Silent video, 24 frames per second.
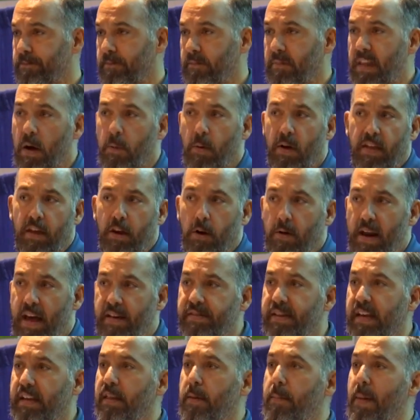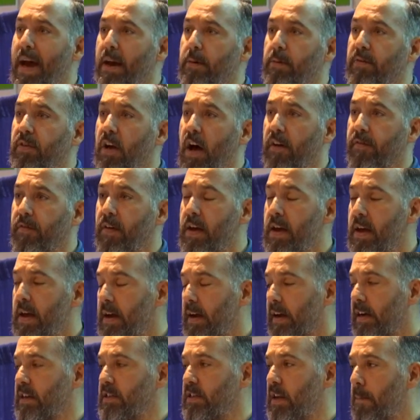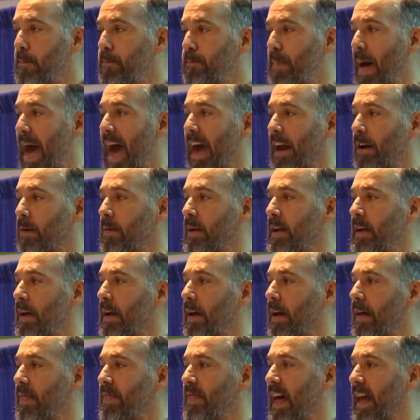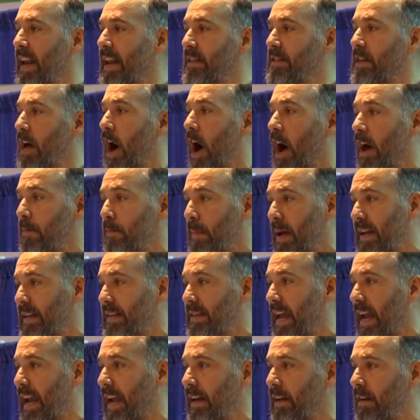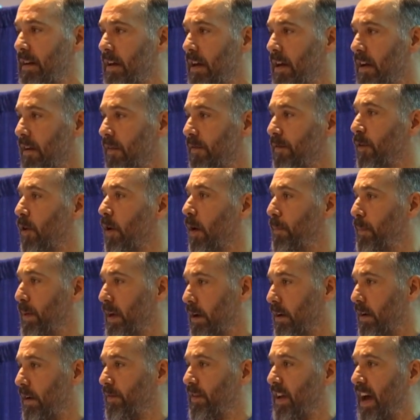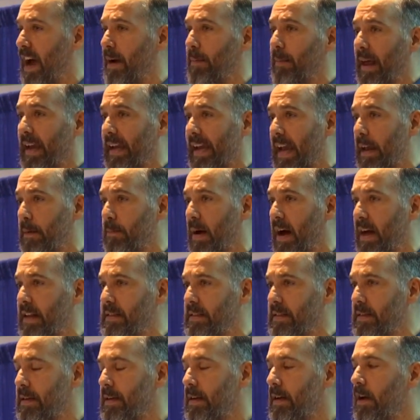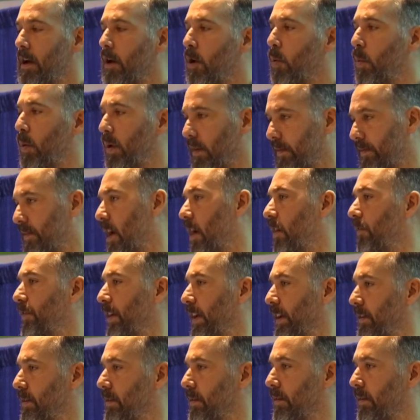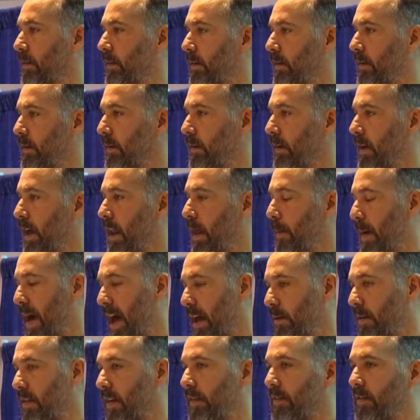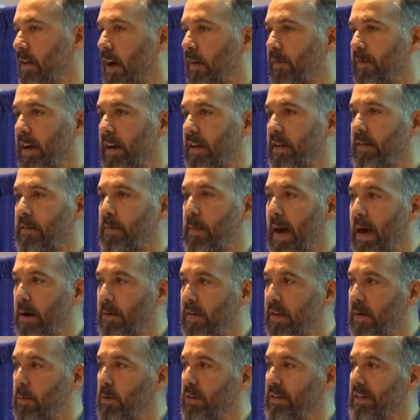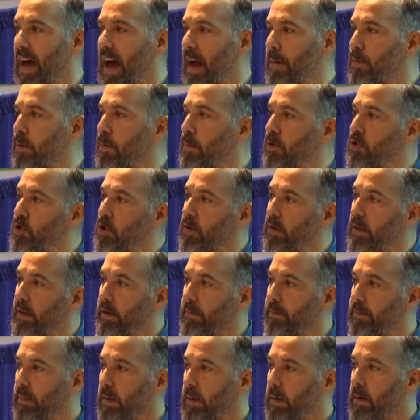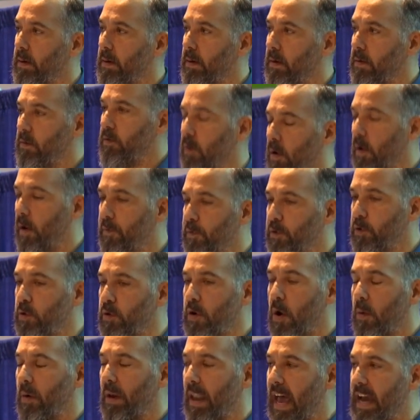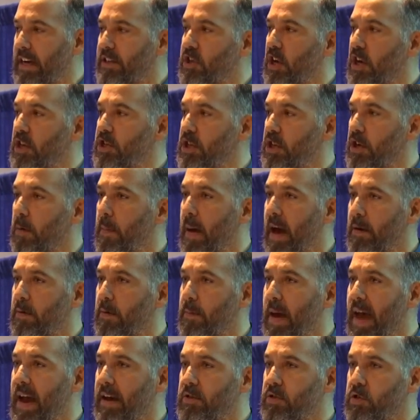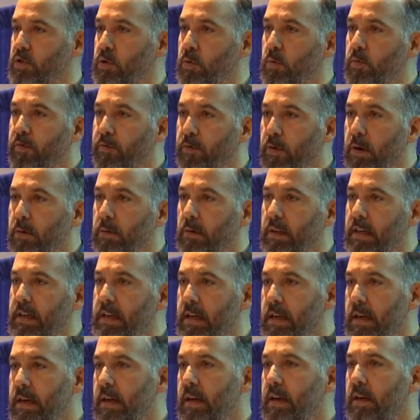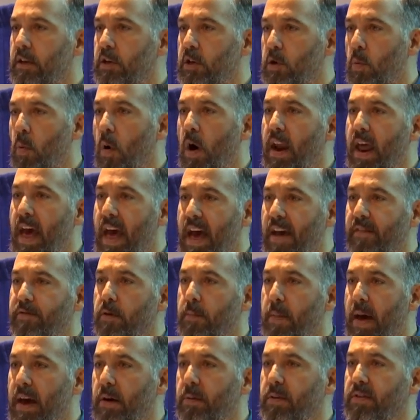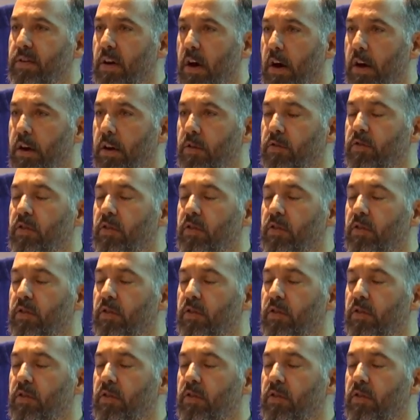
That way they don't have to take the batteries off. Because a battery that is unmaintained for a period of time, like 8 months, will sulfate. And a battery that sulfates is a battery that will die prematurely. So if you don't like changing your battery banks too frequently, you want to have your batteries on